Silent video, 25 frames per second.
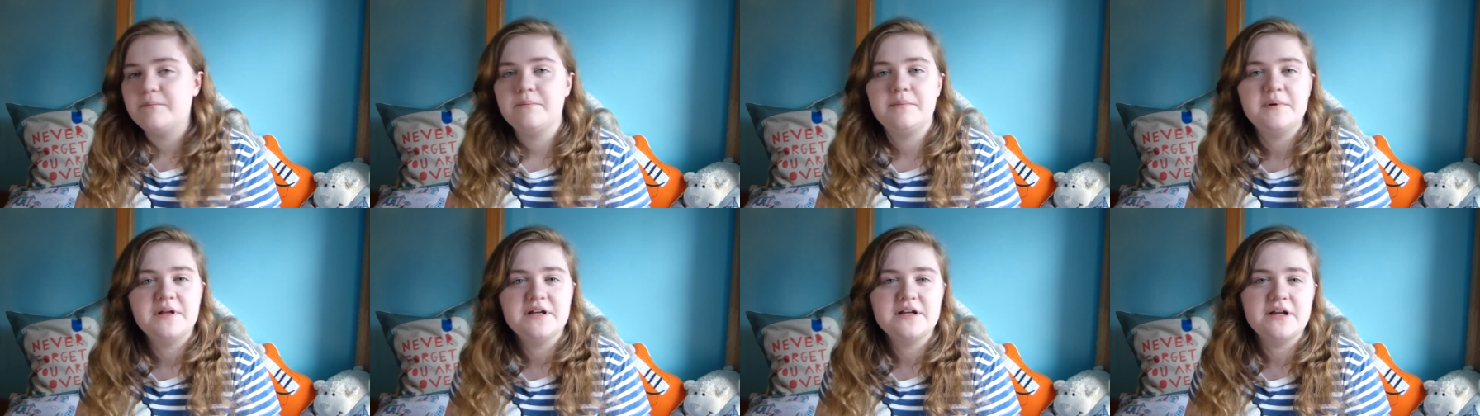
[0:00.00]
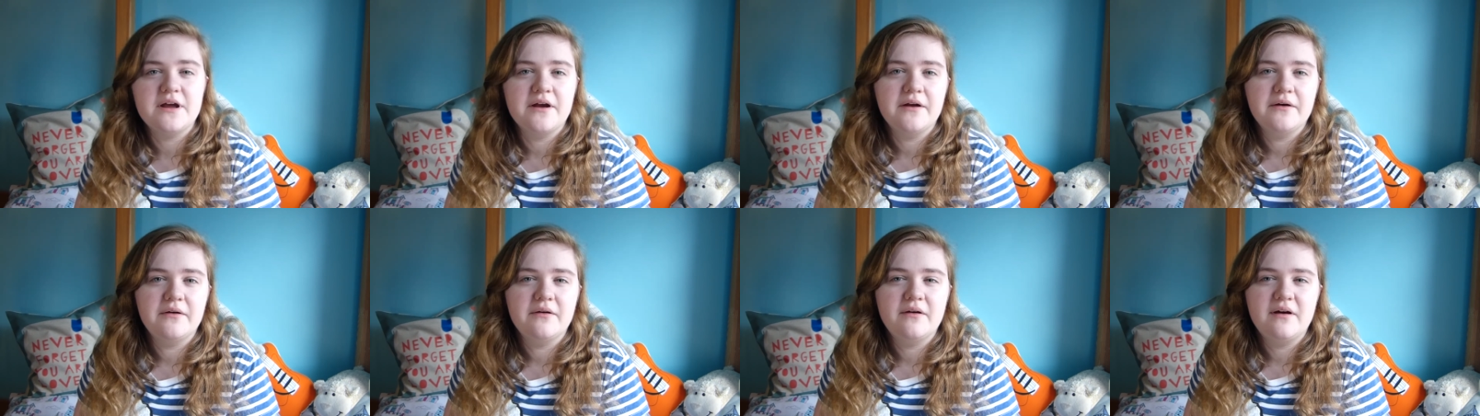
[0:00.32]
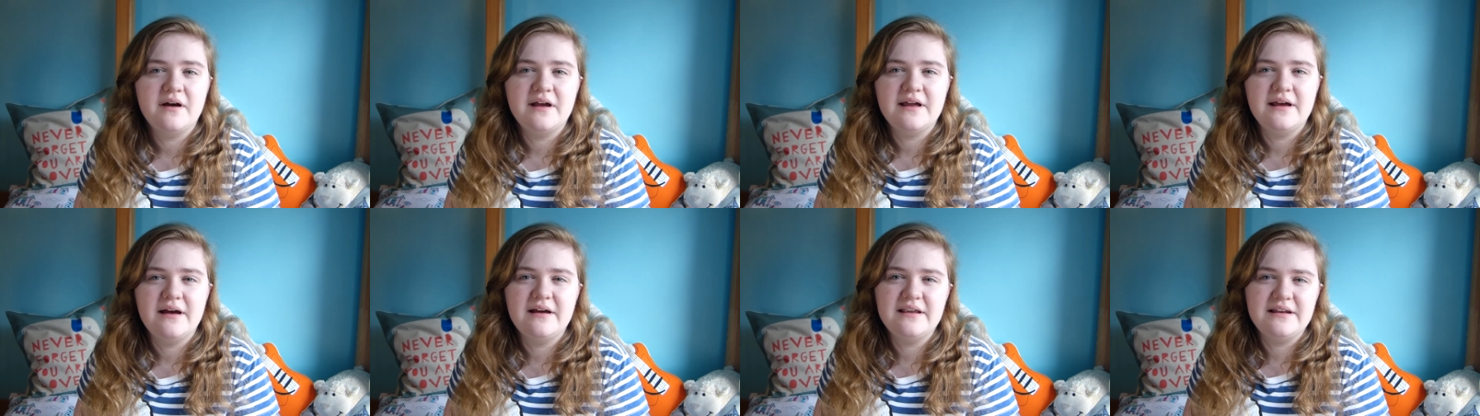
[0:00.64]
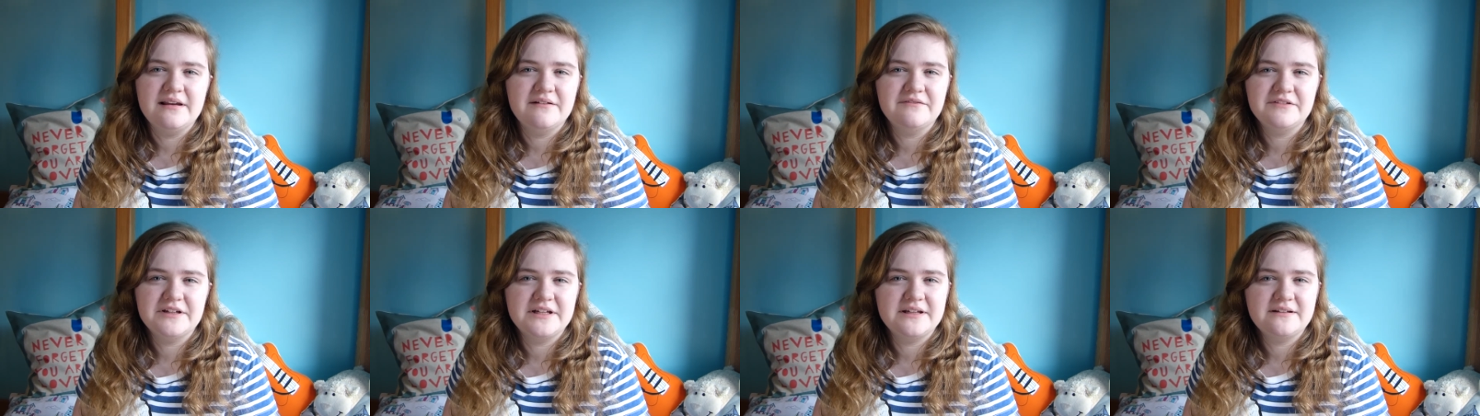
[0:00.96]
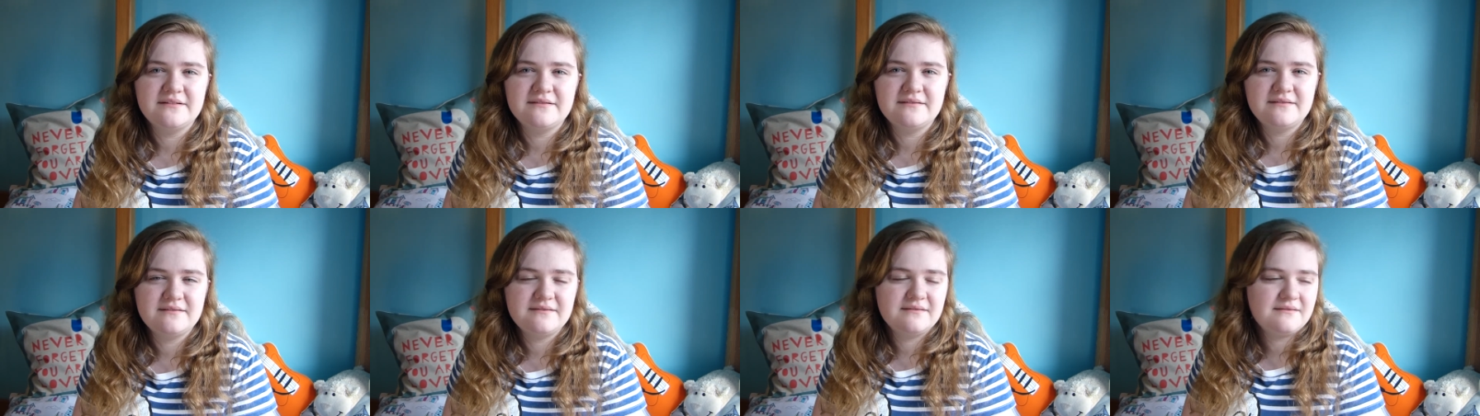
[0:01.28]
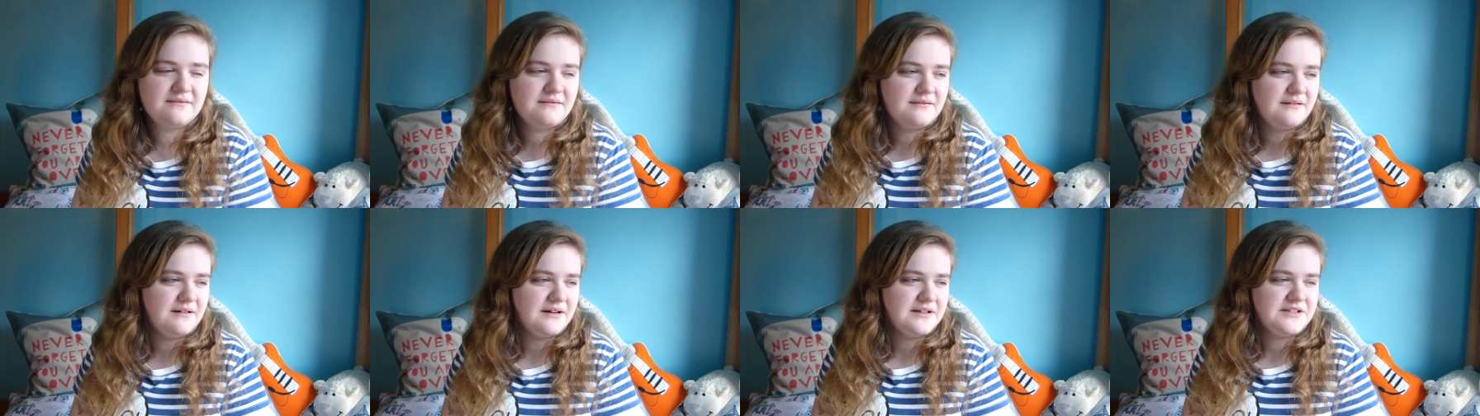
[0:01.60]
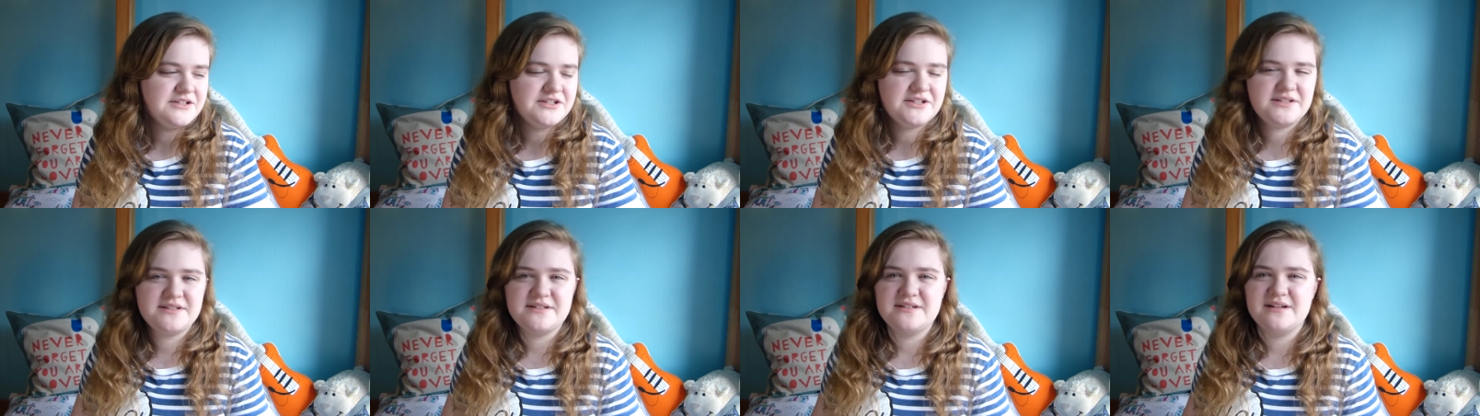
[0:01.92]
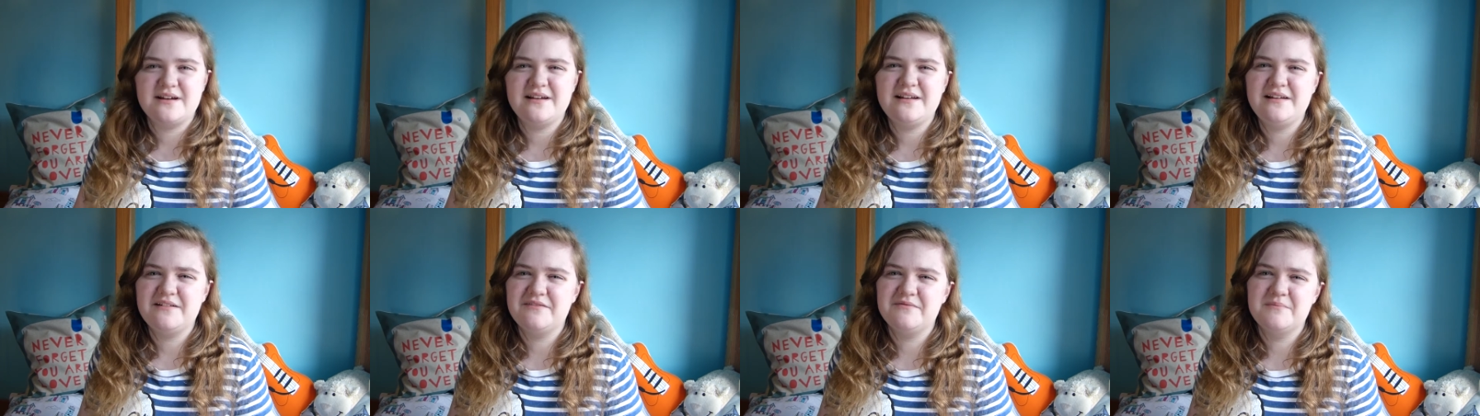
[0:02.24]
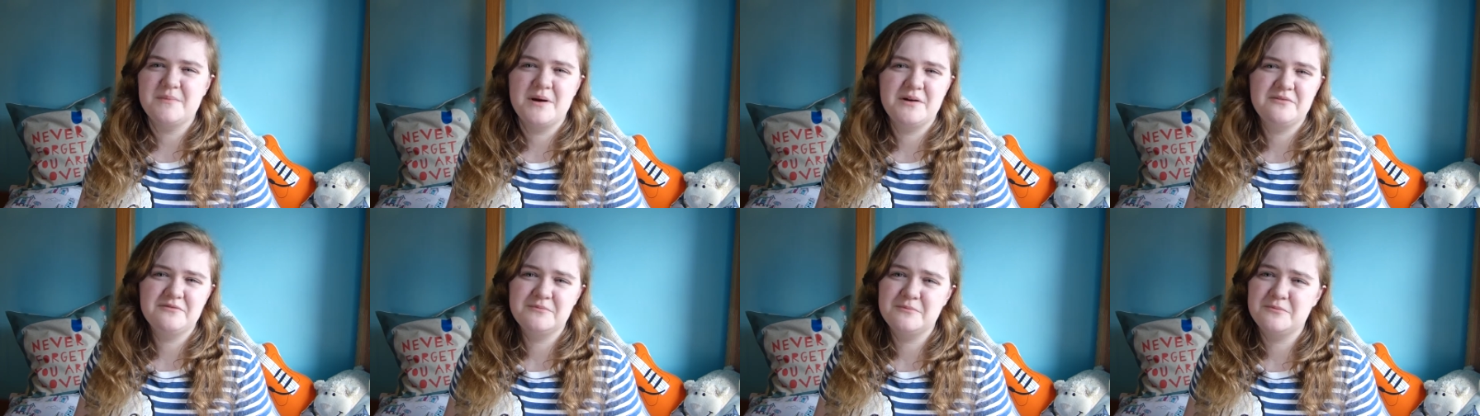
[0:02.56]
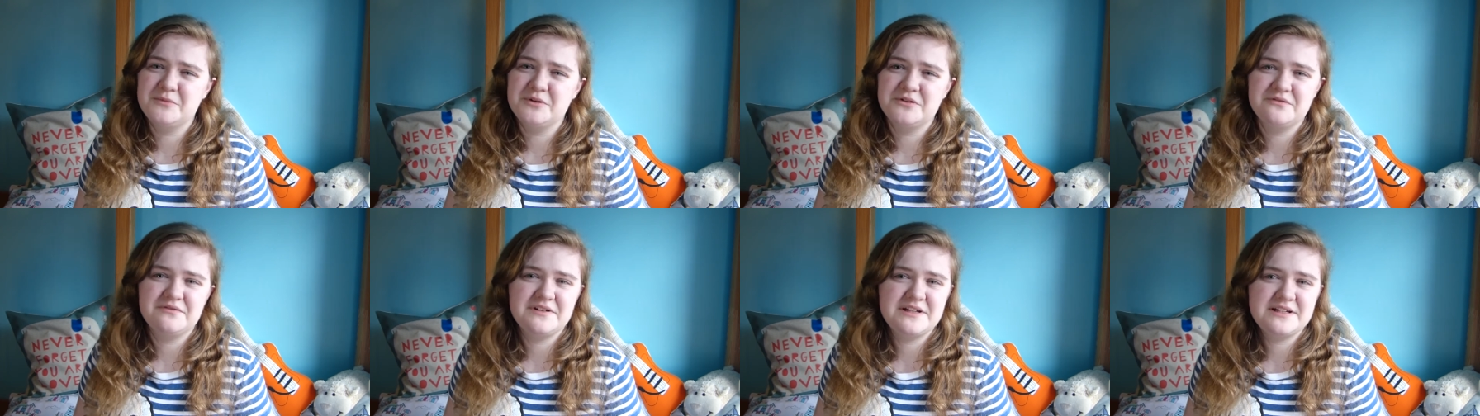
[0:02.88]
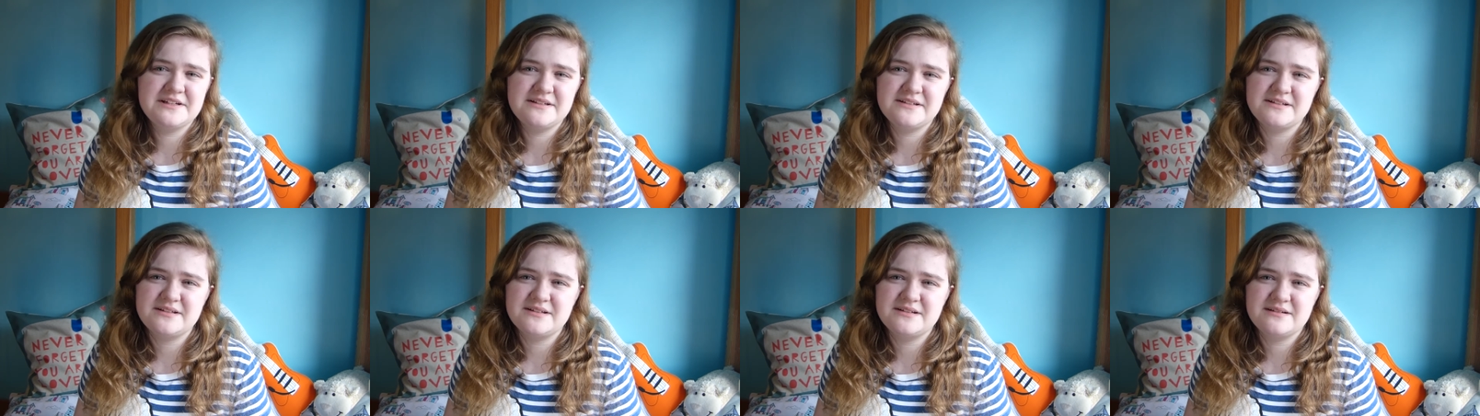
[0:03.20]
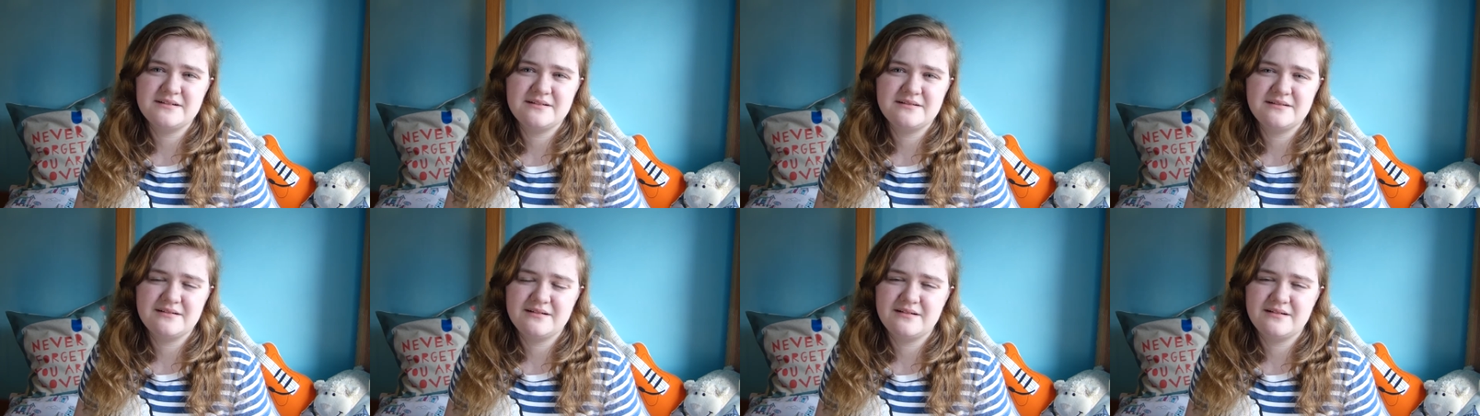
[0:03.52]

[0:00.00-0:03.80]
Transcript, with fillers: But no, I, I love it. I just, I love Marvel movies.